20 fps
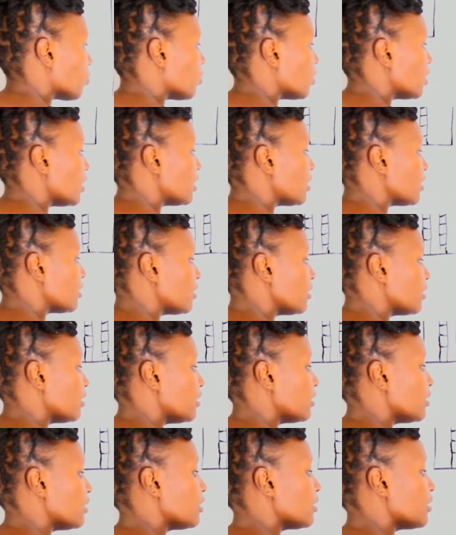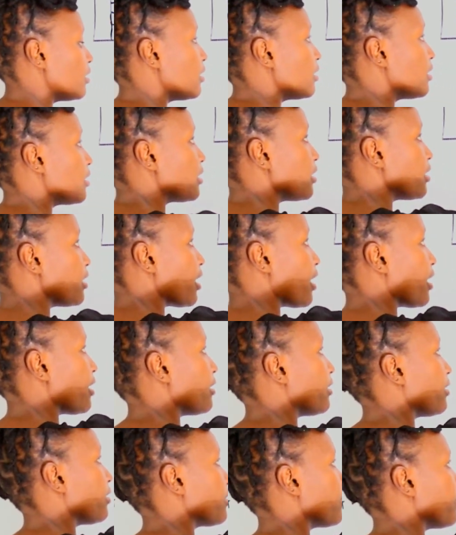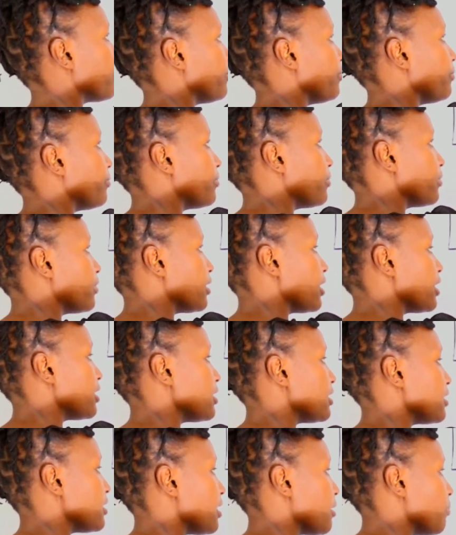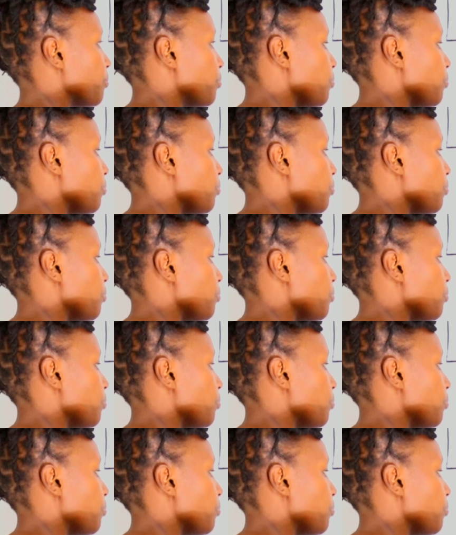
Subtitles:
wall here. That is the